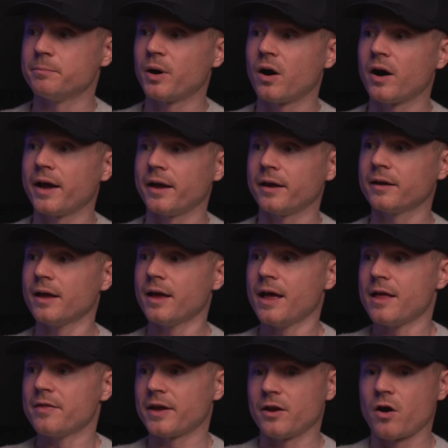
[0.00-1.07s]
buy,
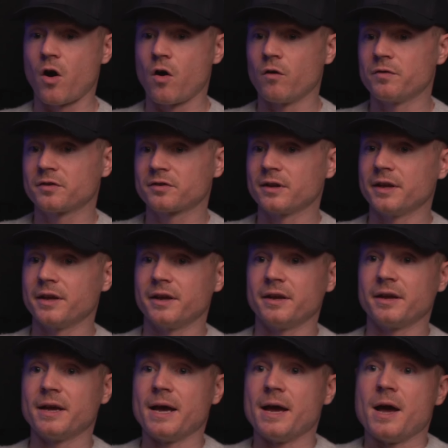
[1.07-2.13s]
then obviously,